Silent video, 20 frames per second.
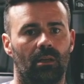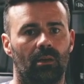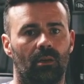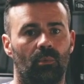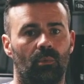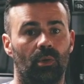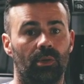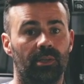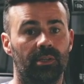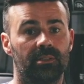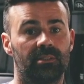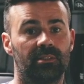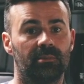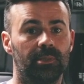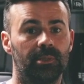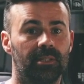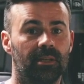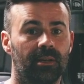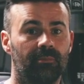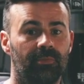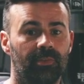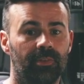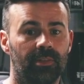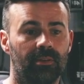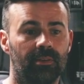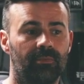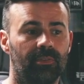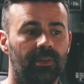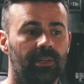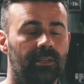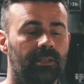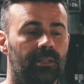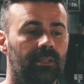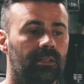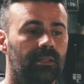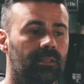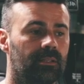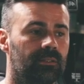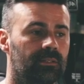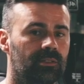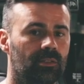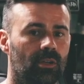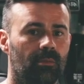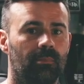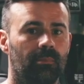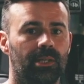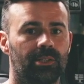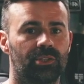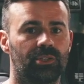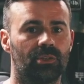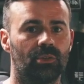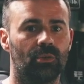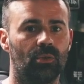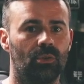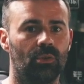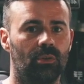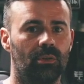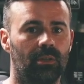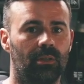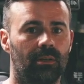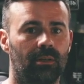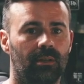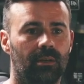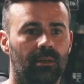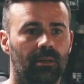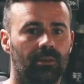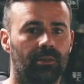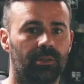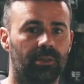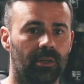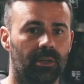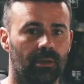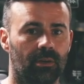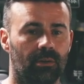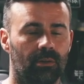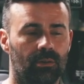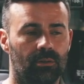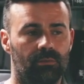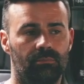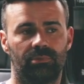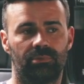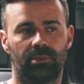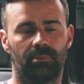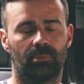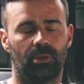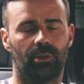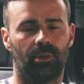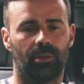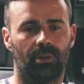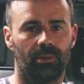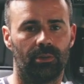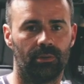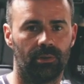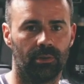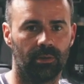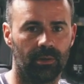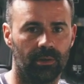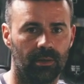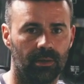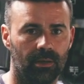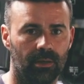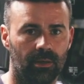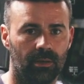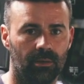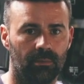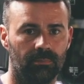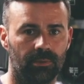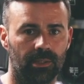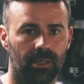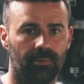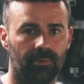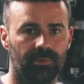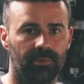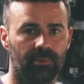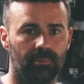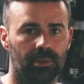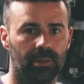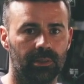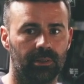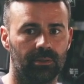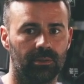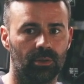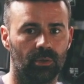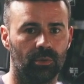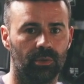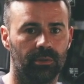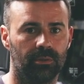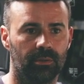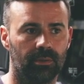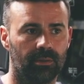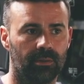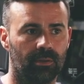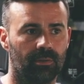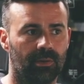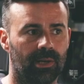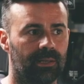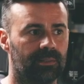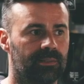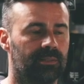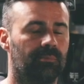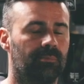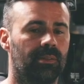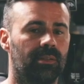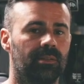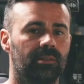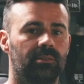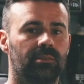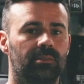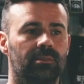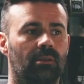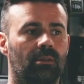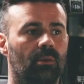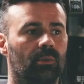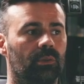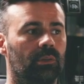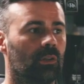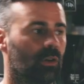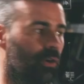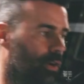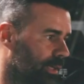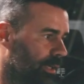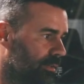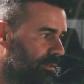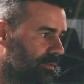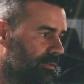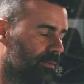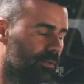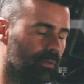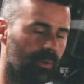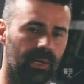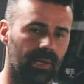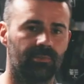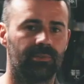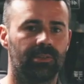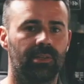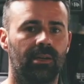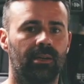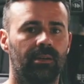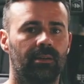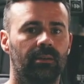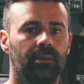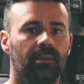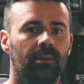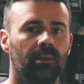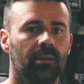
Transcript: What needs to be done for the event is not much at all. I could go tomorrow comfortably and do it. There are some things I would like to have done.